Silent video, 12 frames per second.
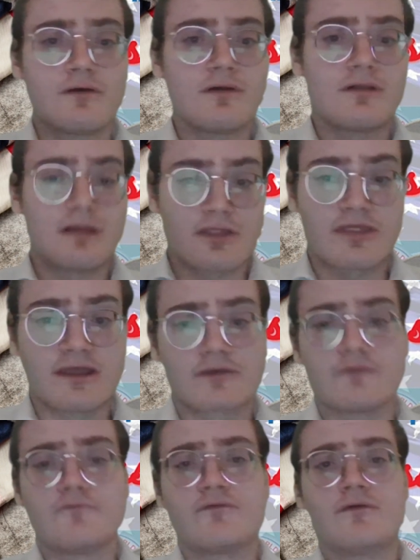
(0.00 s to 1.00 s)
of all,
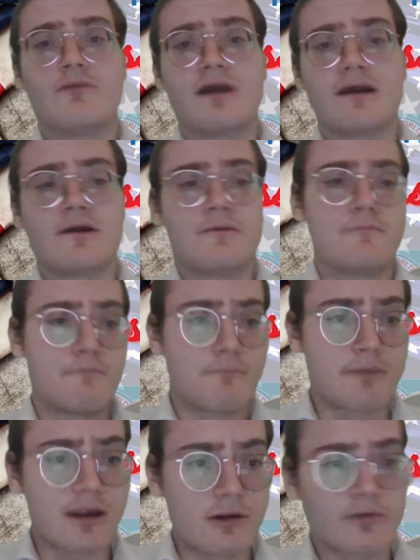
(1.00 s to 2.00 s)
thank you for being
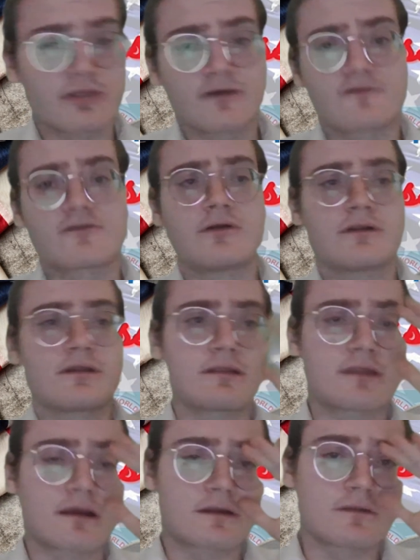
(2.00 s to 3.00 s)
with us during
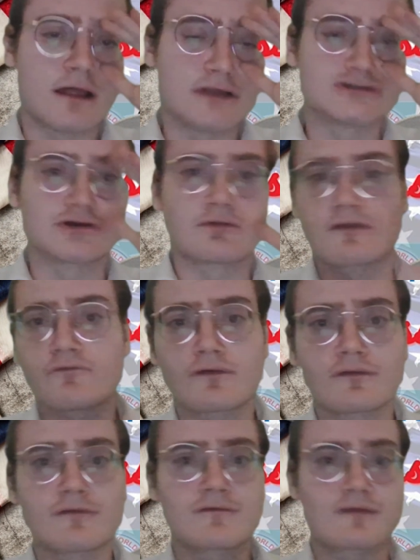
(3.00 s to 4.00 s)
the technological
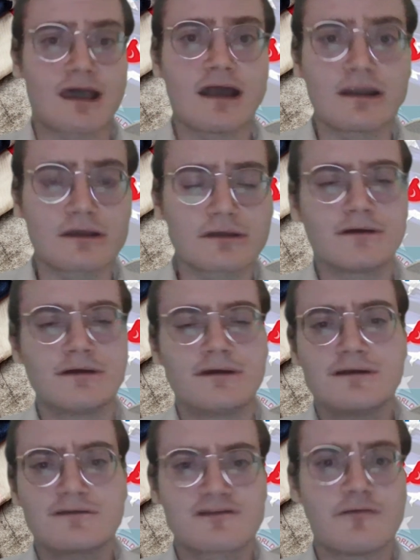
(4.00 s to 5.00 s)
difficulties in Hanukkah.
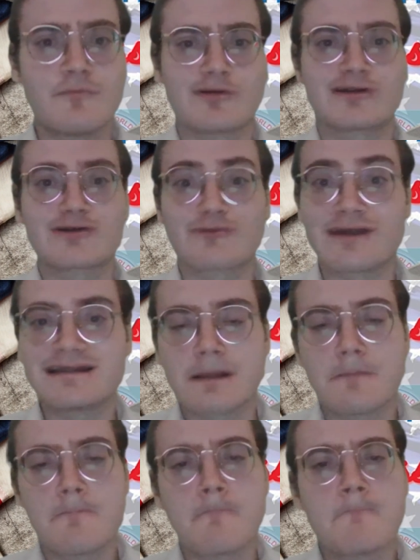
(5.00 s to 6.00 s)
You put it great.